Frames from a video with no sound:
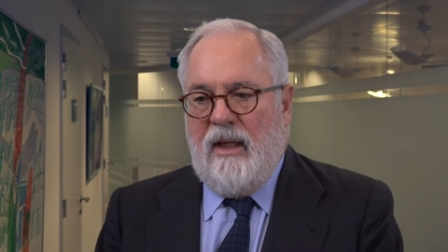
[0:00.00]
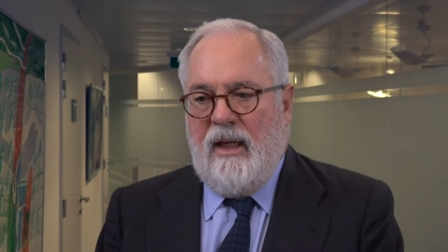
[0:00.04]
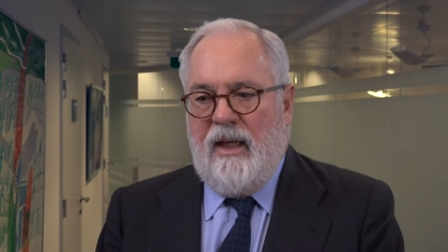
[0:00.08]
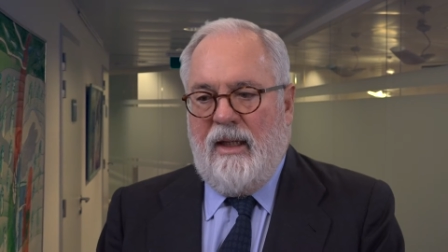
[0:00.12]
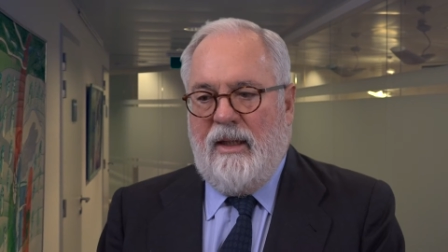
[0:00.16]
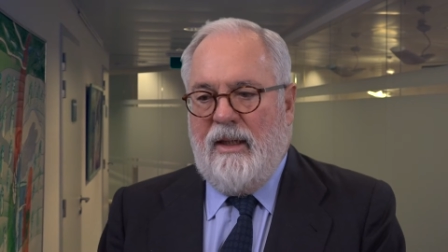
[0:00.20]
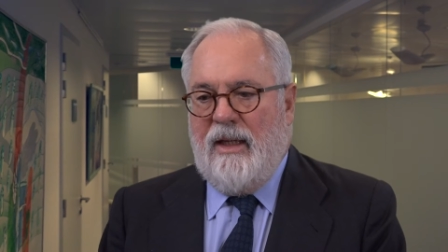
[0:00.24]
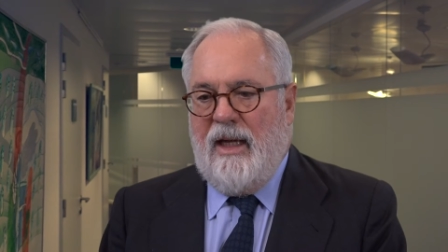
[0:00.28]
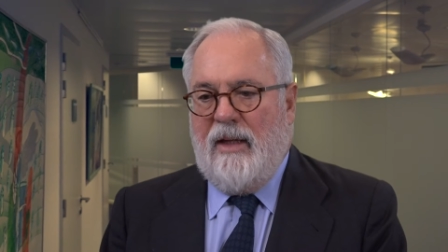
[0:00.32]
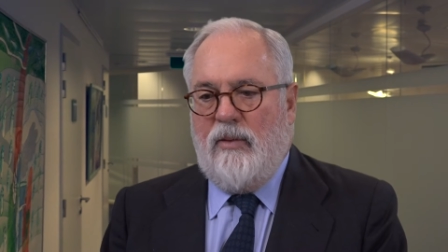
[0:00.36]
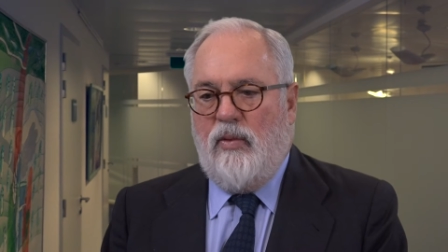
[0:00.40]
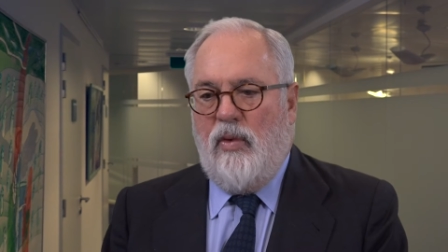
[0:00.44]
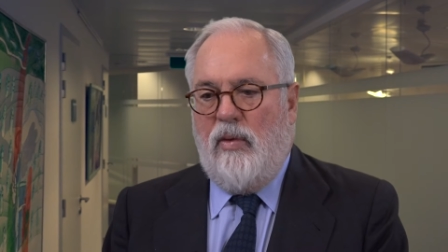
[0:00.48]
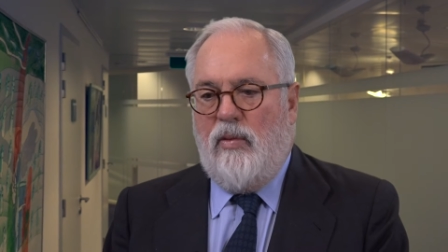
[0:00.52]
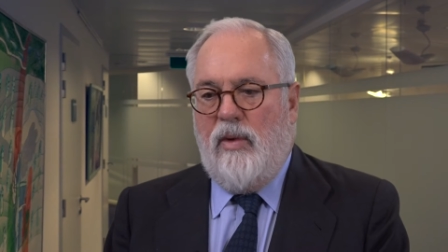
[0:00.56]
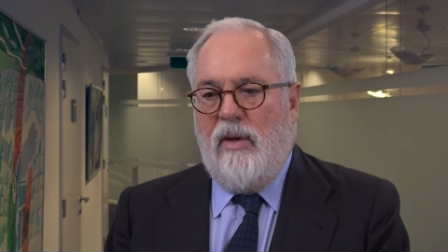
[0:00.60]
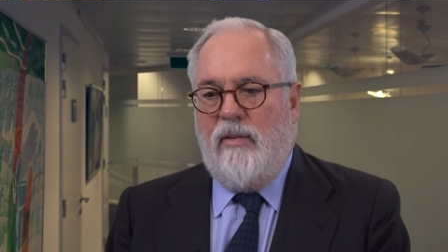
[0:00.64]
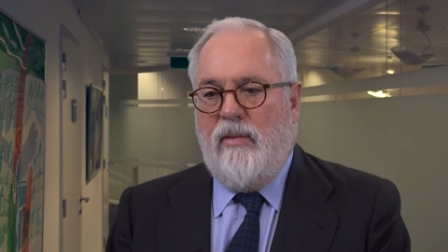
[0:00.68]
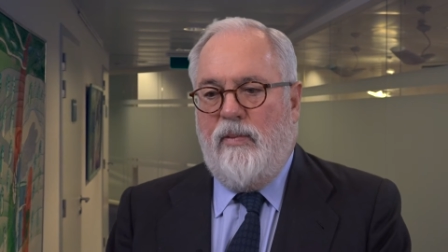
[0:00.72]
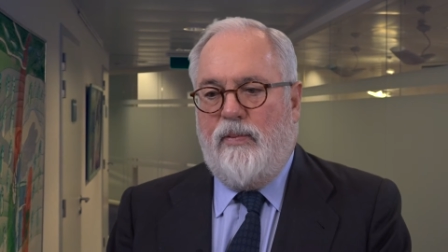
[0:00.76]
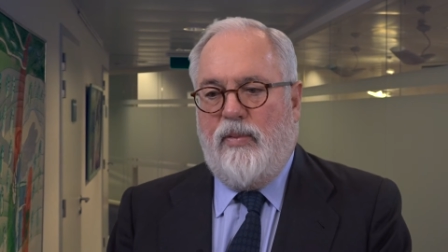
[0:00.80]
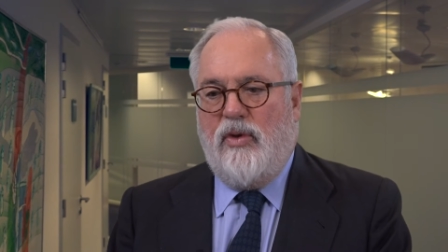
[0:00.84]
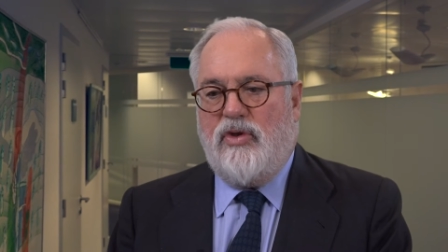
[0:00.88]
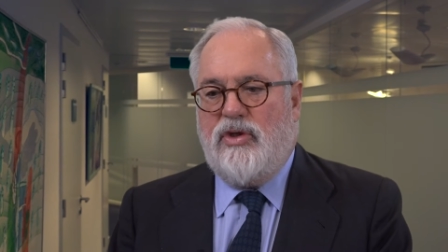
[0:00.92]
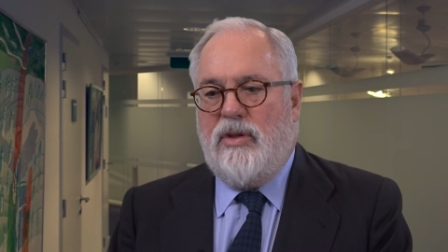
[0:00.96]
And that will be
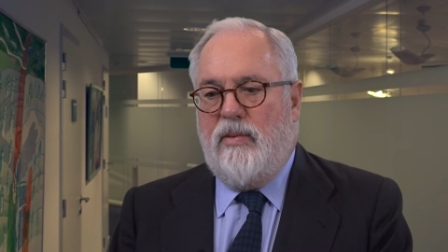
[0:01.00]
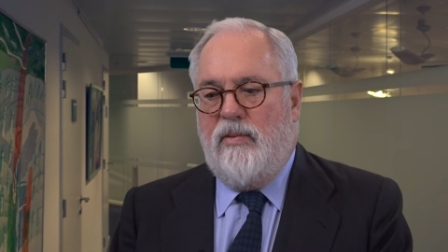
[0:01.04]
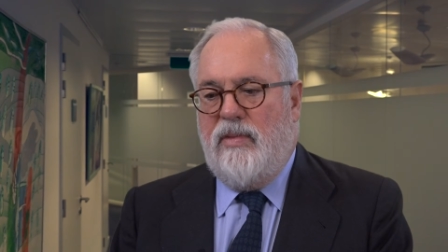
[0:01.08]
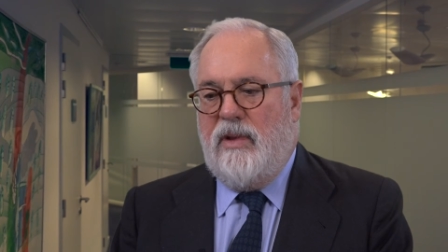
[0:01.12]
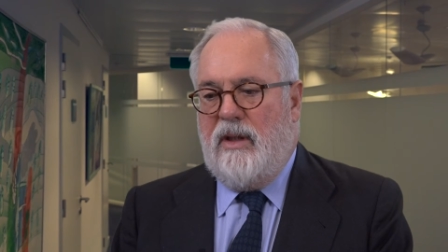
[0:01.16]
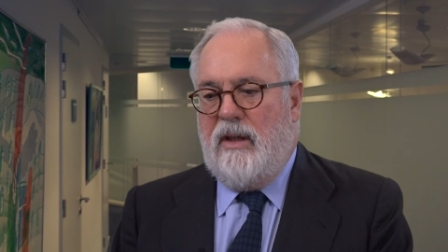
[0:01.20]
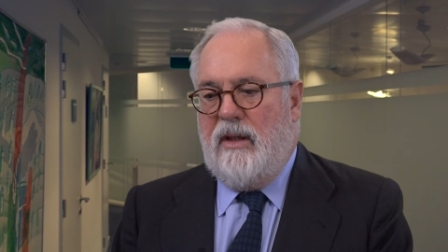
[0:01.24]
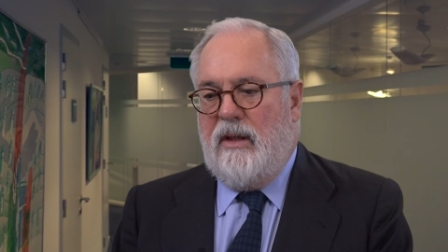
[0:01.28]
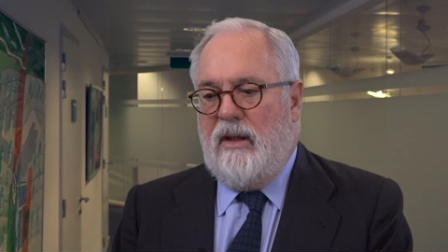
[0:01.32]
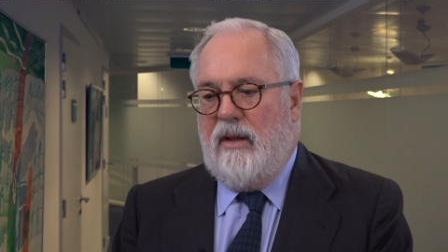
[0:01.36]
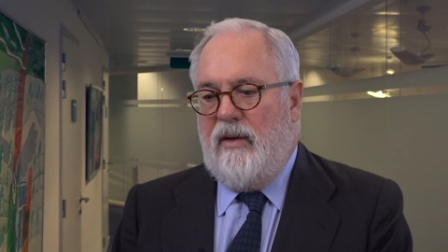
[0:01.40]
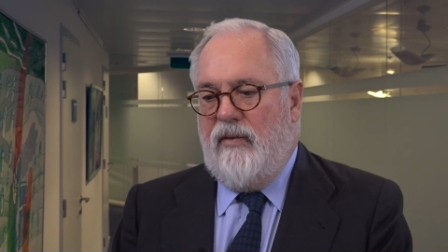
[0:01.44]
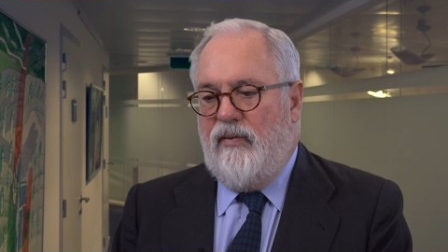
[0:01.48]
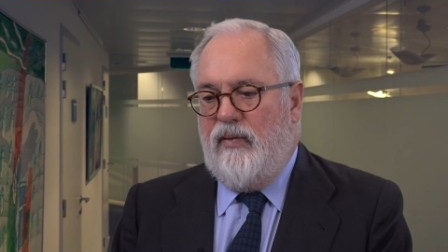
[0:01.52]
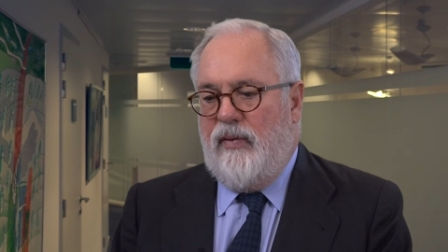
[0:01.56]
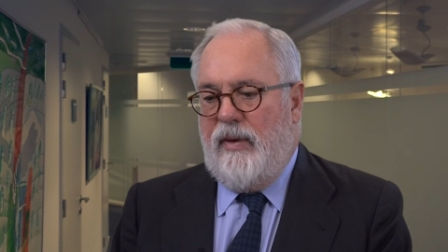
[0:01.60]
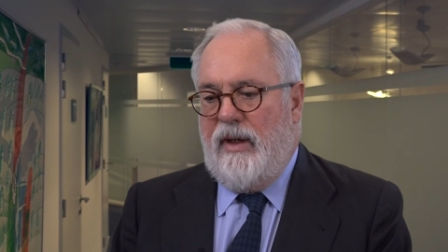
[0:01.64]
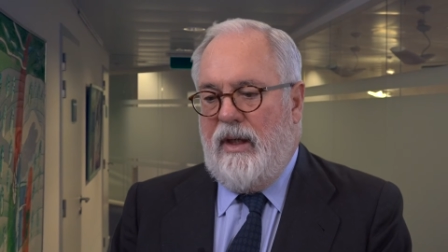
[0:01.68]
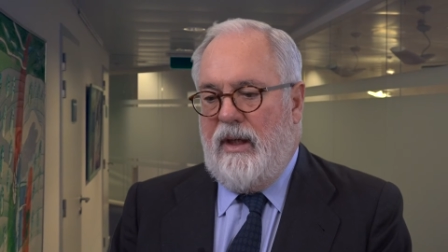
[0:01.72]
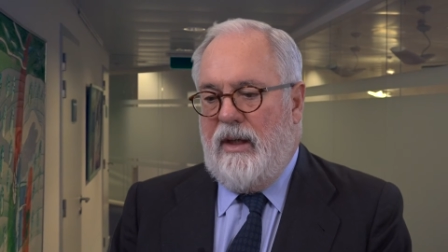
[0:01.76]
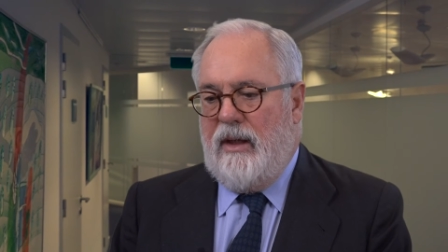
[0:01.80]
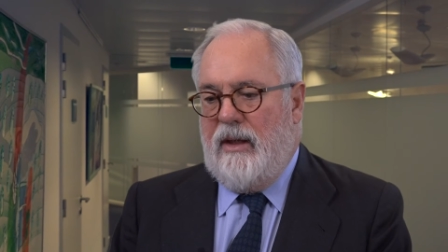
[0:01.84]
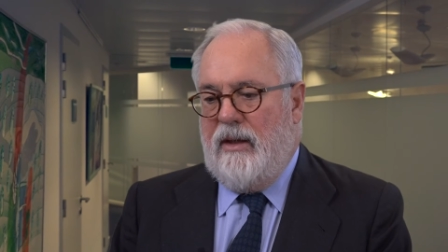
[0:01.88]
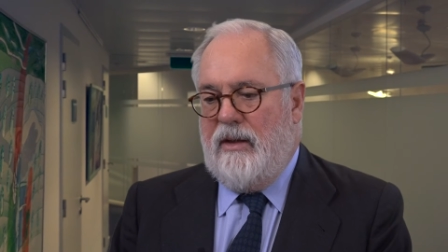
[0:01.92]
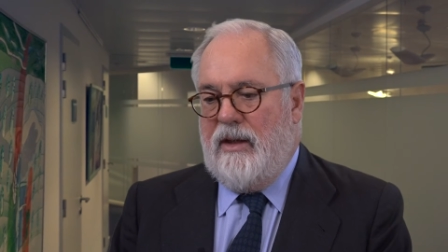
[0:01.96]
impossible
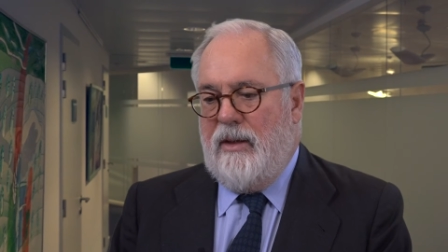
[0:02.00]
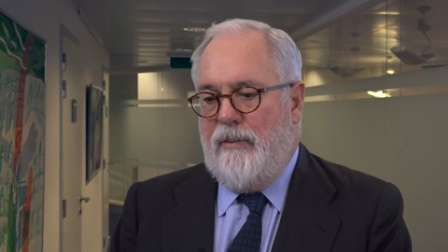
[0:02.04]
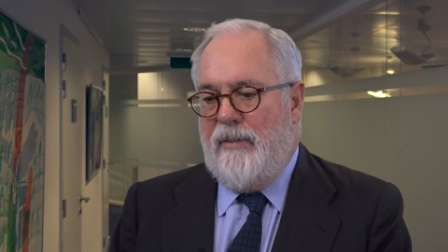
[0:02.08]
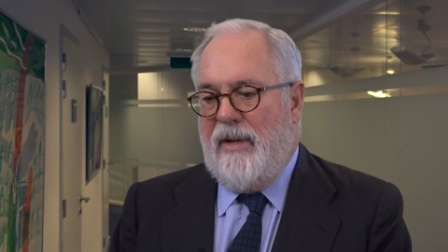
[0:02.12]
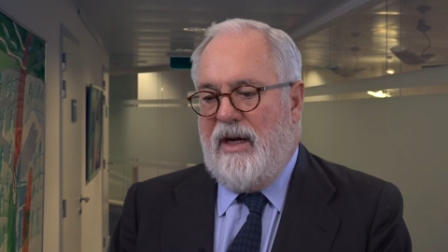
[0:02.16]
if the